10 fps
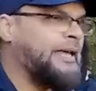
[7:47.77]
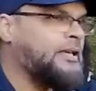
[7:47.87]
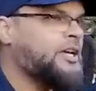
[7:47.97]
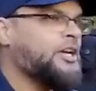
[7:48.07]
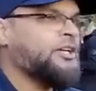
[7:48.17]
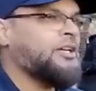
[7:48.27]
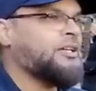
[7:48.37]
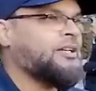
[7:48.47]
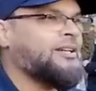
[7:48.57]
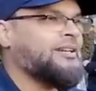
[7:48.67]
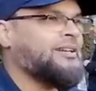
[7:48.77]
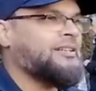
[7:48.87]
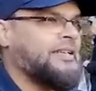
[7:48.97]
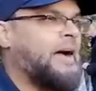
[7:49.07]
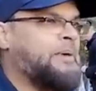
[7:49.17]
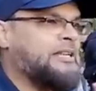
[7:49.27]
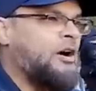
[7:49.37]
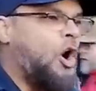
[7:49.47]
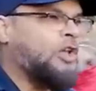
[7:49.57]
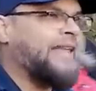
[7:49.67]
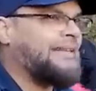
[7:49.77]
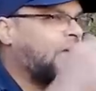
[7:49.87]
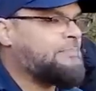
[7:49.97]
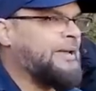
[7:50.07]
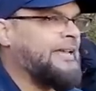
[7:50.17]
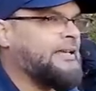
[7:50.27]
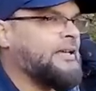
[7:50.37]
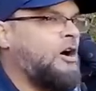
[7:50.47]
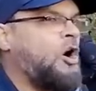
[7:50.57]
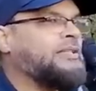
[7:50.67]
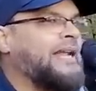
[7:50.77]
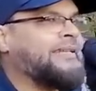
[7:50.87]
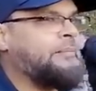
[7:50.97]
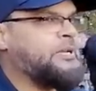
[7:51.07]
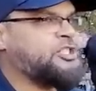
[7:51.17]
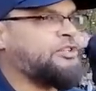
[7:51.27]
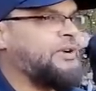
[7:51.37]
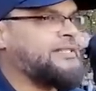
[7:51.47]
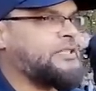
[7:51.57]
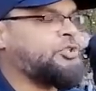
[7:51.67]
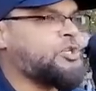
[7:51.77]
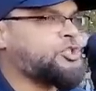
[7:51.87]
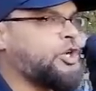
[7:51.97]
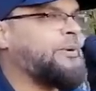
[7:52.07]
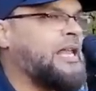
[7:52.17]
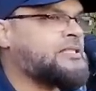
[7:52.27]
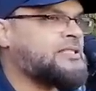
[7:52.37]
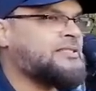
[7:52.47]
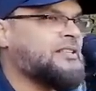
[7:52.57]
I can feel, I can touch. Yeah, but all that can be all that can be generated through stimulus.